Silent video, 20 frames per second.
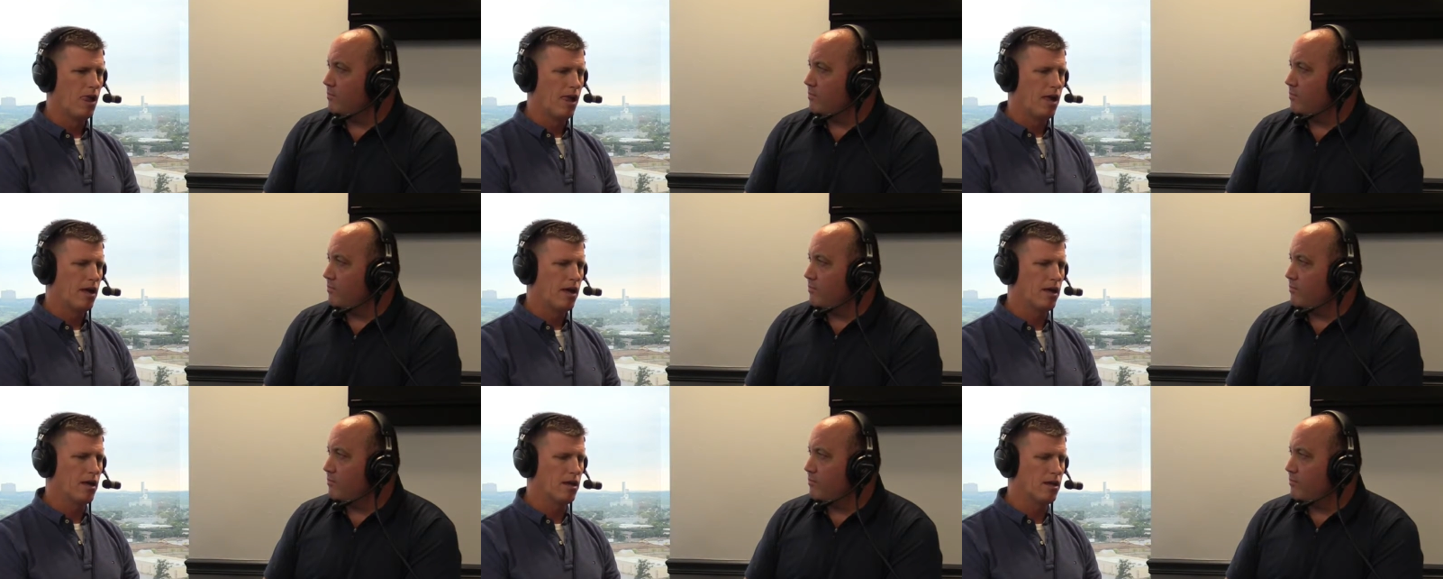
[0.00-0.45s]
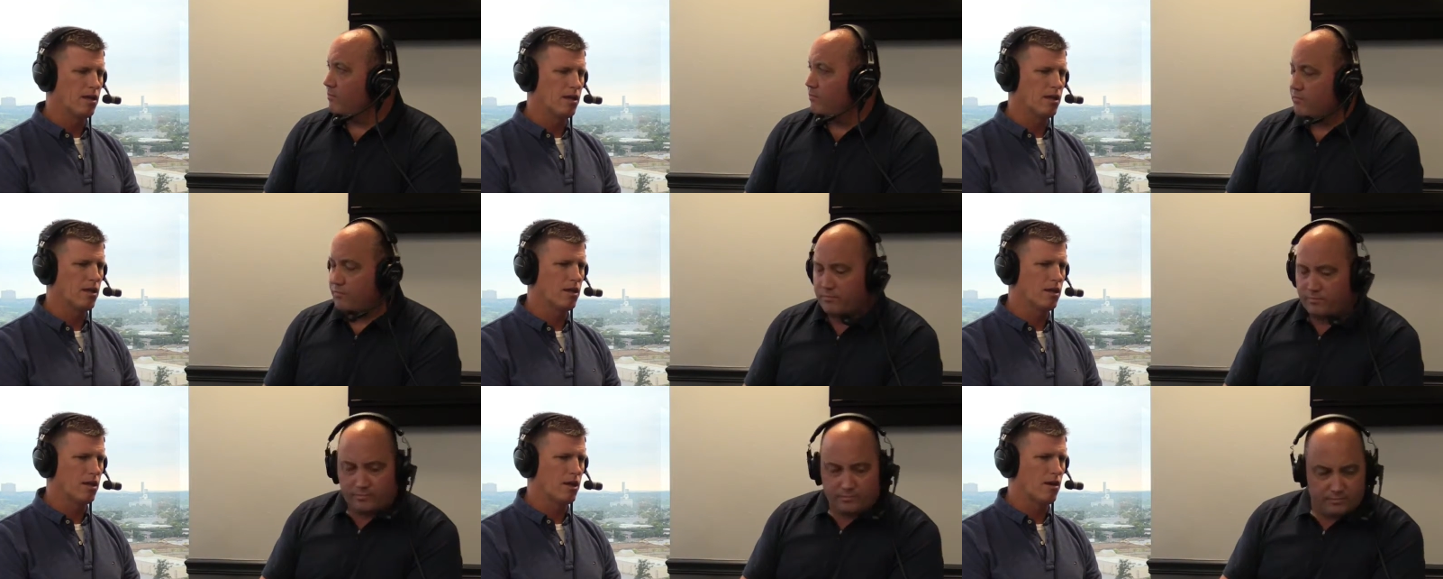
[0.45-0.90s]
Speaker 1: and
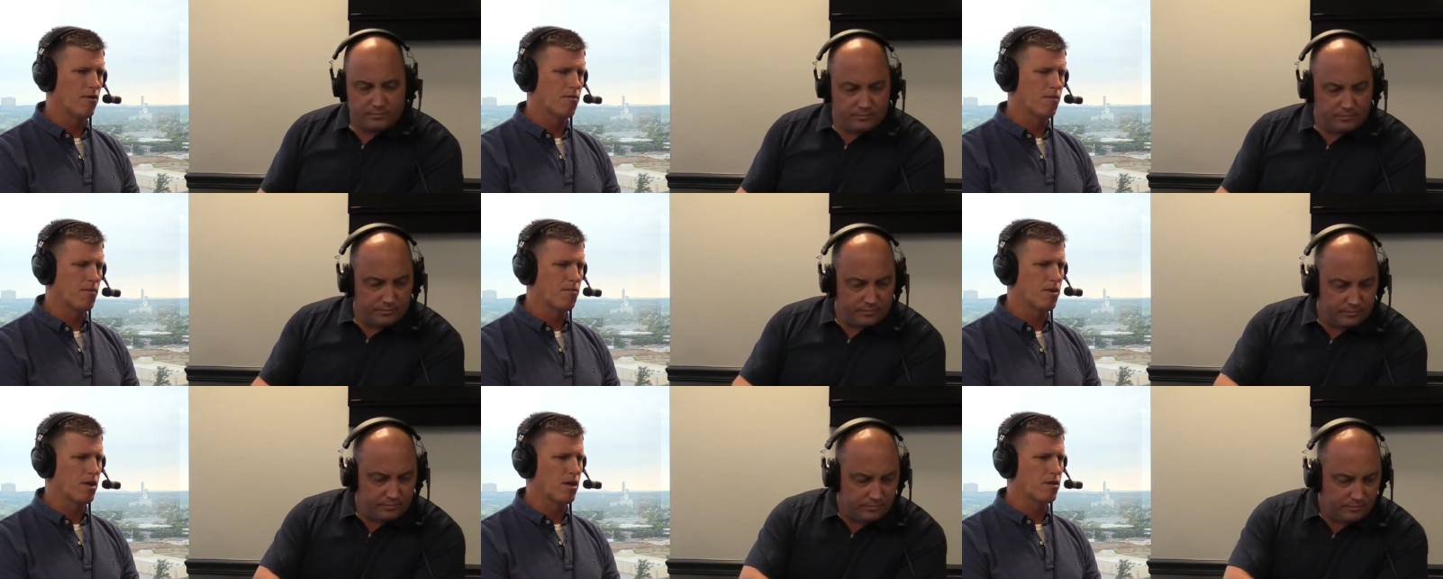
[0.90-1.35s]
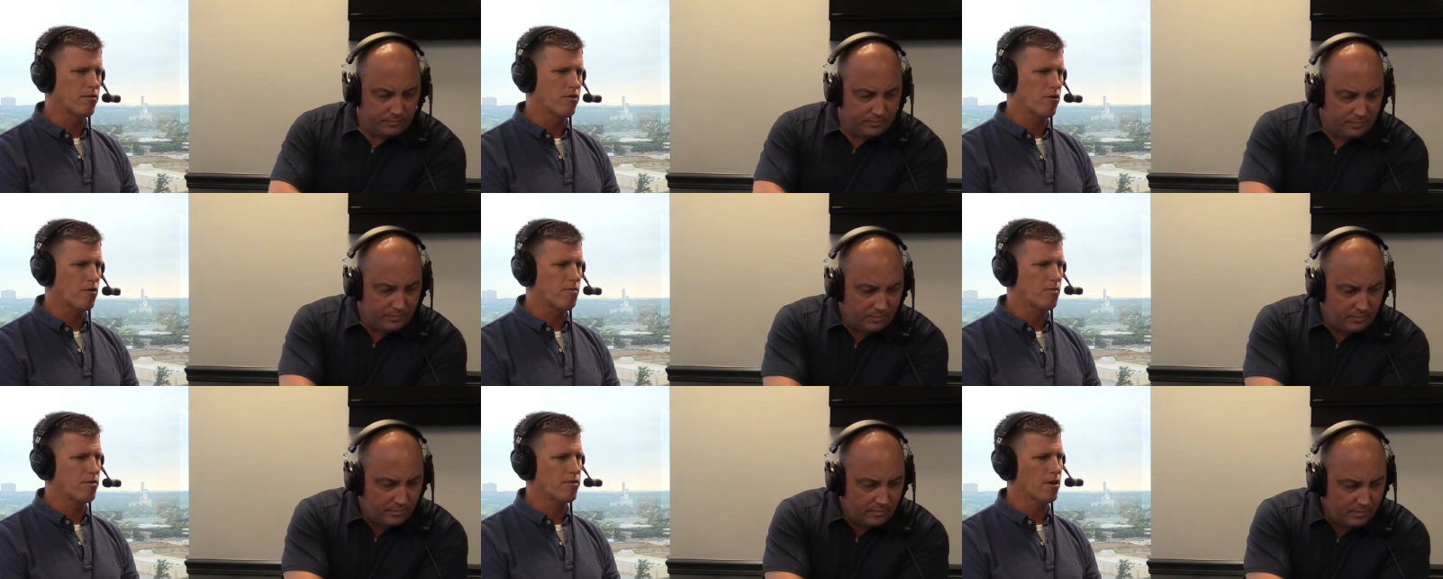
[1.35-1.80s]
I remember that
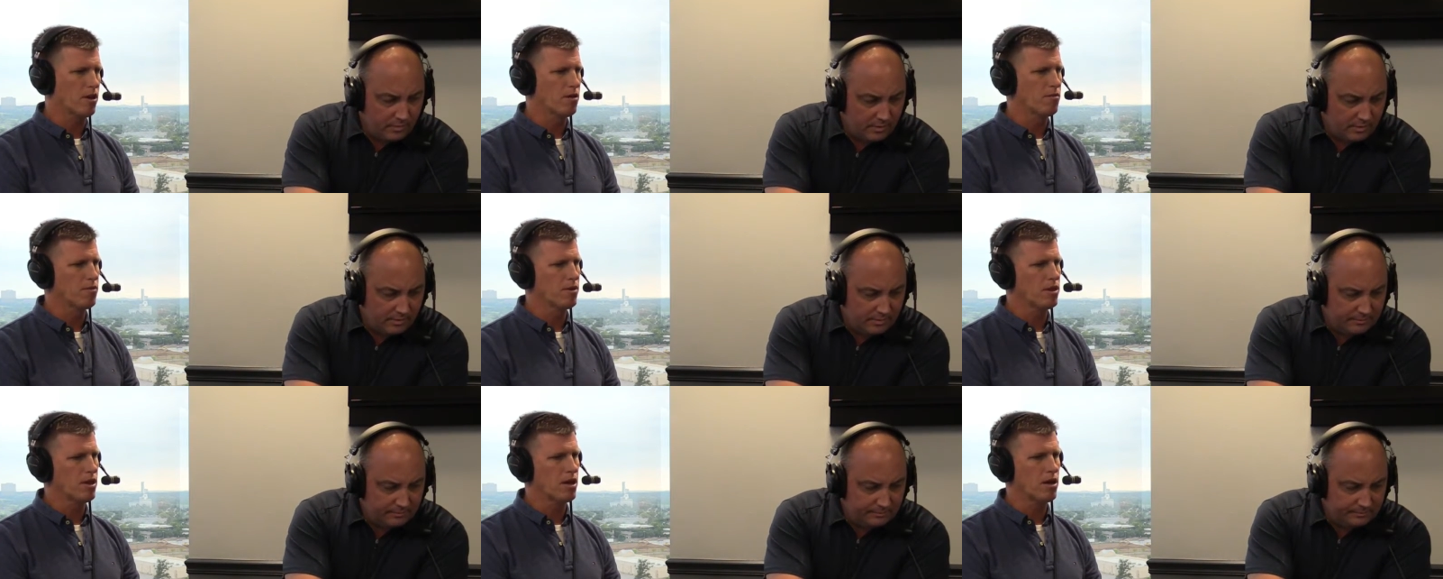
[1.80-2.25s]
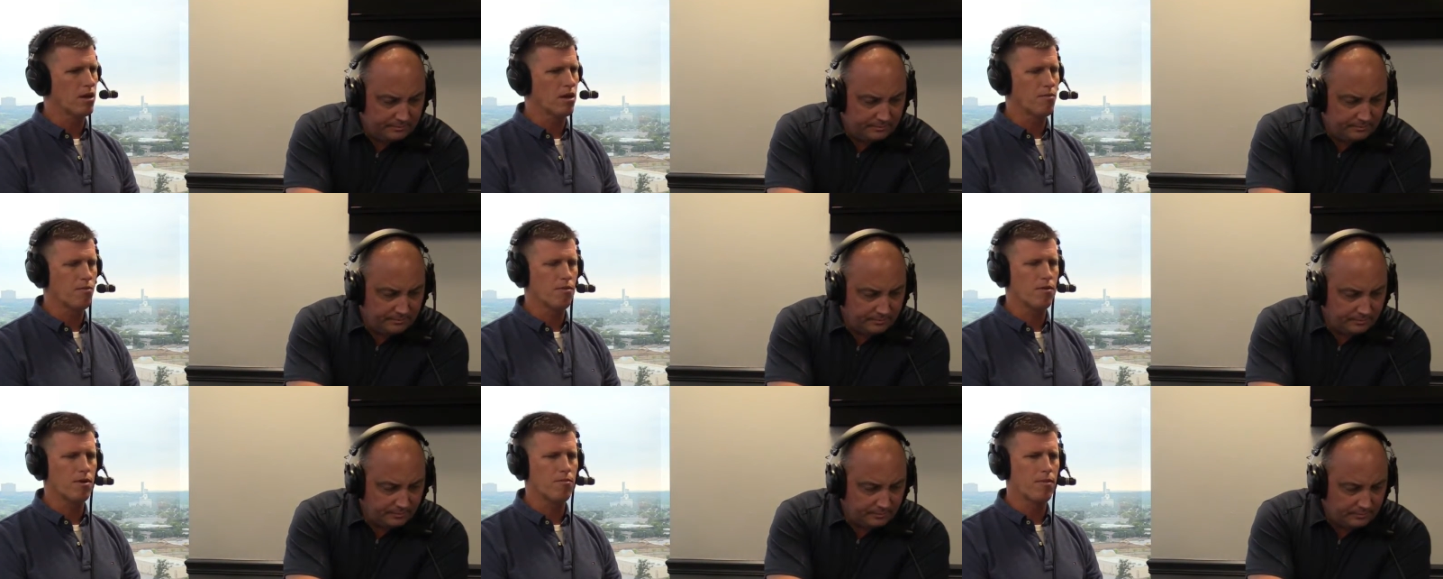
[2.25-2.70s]
attorney telling me that I,
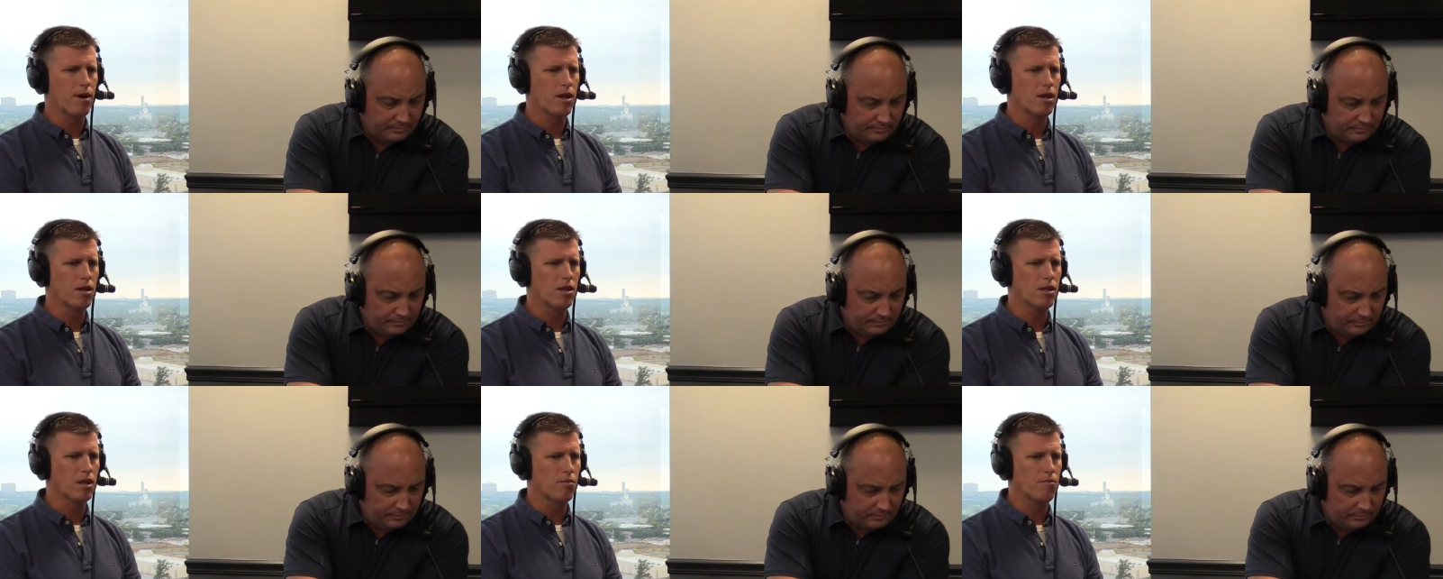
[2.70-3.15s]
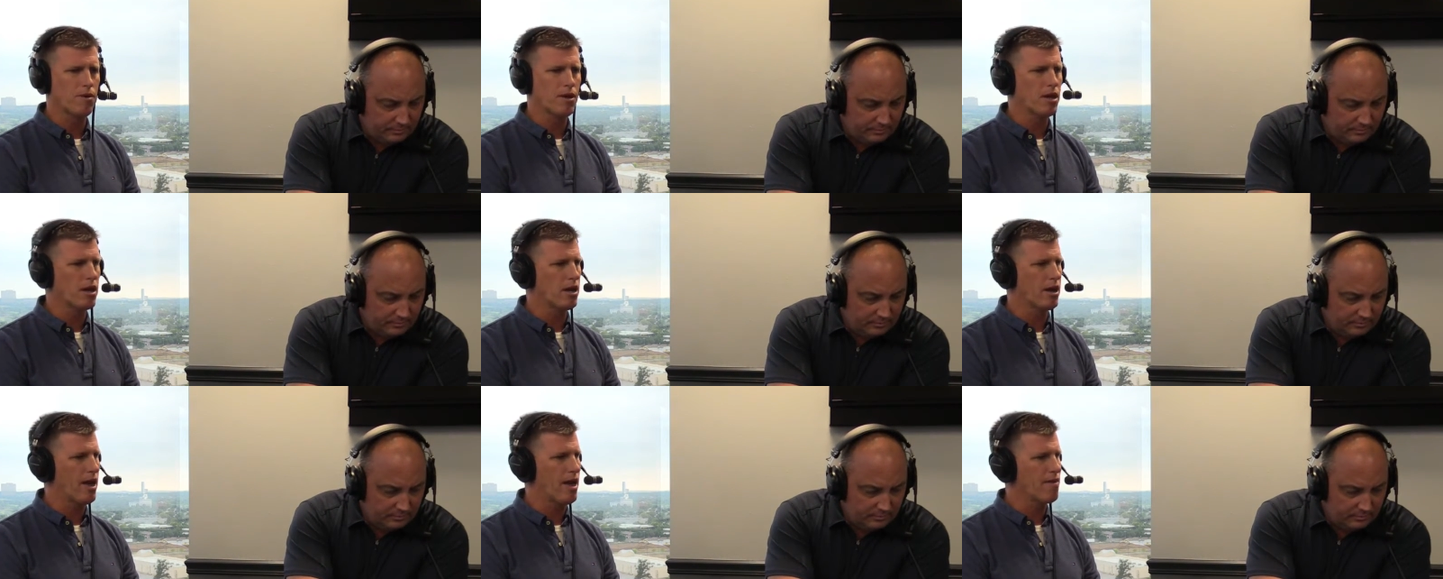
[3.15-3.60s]
I might end up being
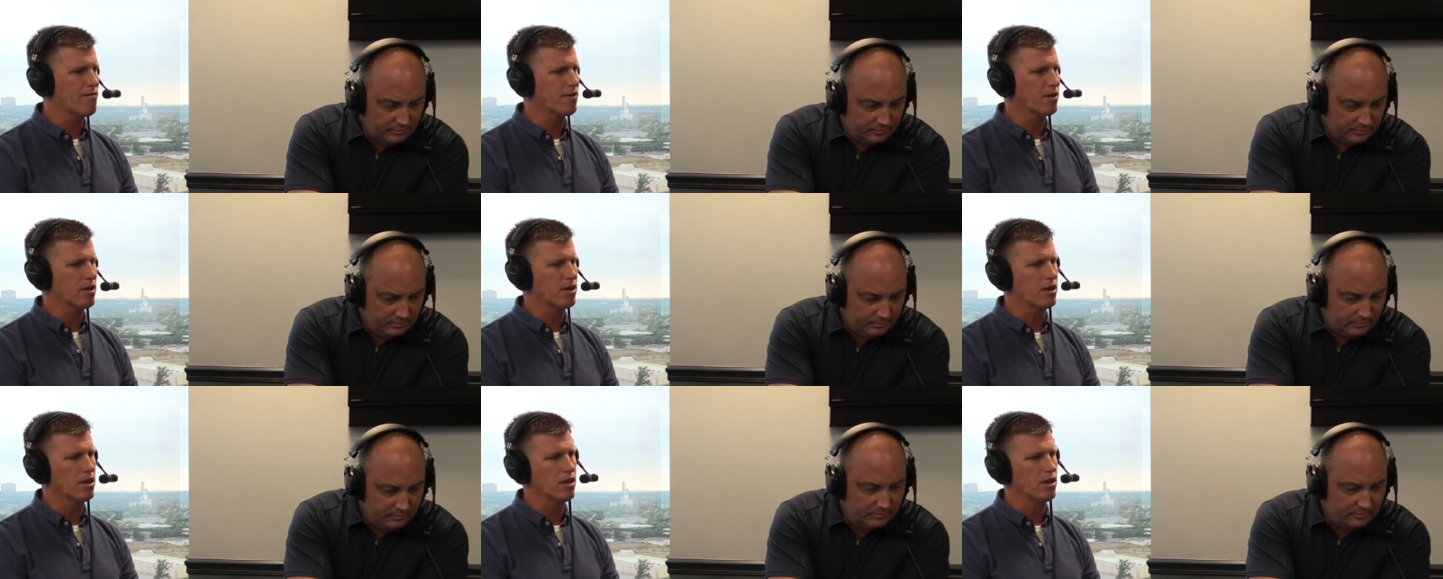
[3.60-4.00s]
an advocate,